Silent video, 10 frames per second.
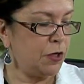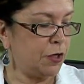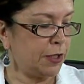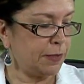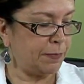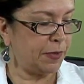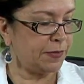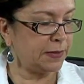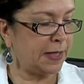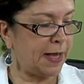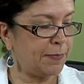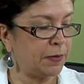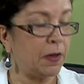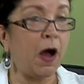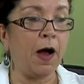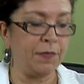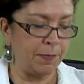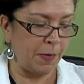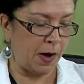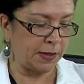You're going to put the label on
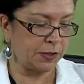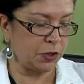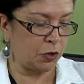the box